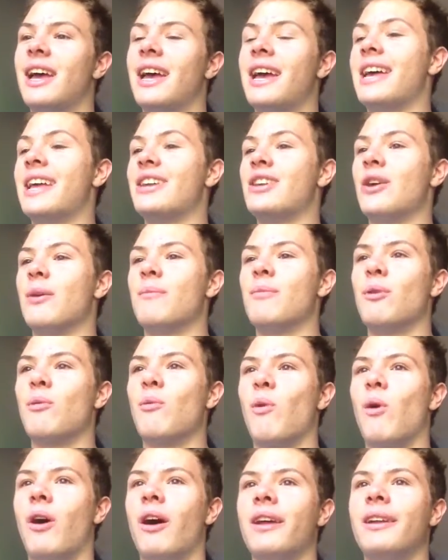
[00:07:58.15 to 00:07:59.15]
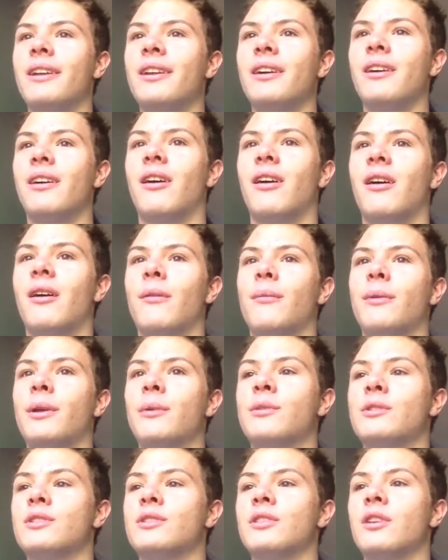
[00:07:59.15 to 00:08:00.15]
And number 1, he
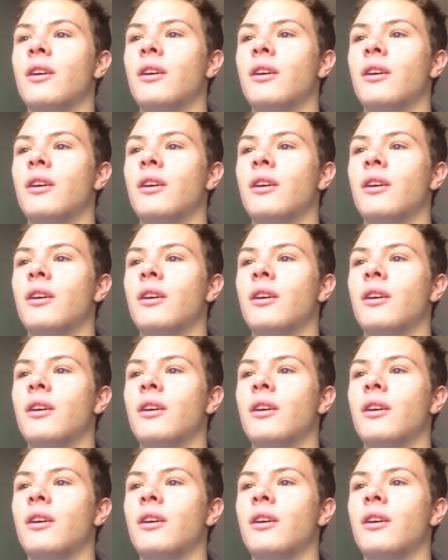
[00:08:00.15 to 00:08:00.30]
was